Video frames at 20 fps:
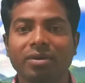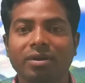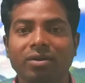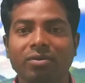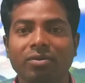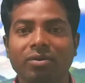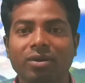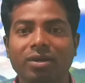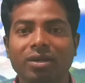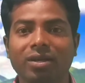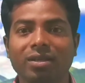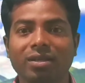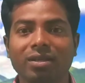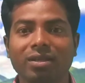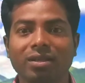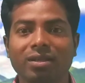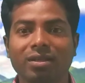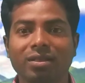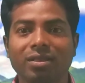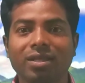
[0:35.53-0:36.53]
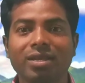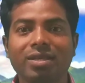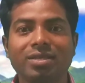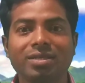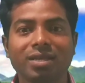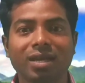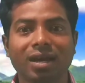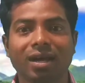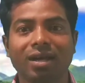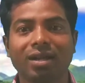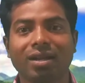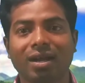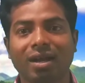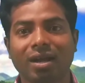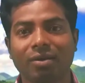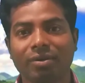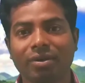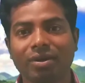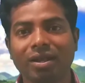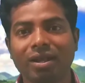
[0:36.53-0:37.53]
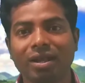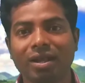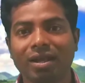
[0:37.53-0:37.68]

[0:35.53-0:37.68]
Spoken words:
Okay, these are our